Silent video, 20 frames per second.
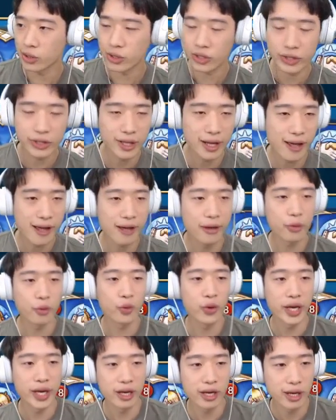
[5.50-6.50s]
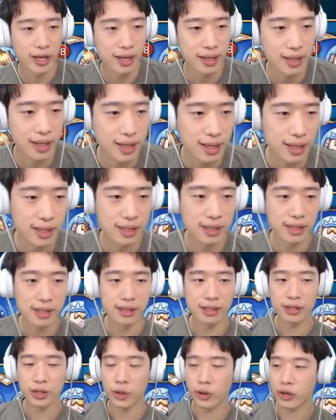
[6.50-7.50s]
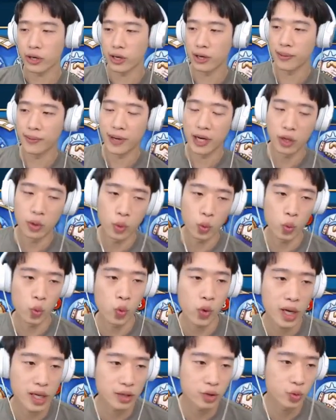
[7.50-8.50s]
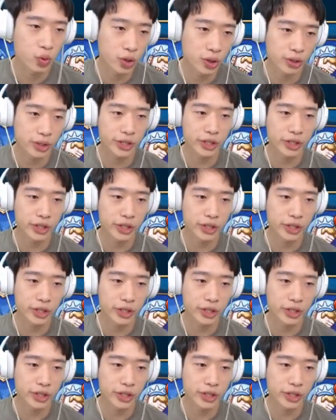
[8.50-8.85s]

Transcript: today we are gonna talk about what runes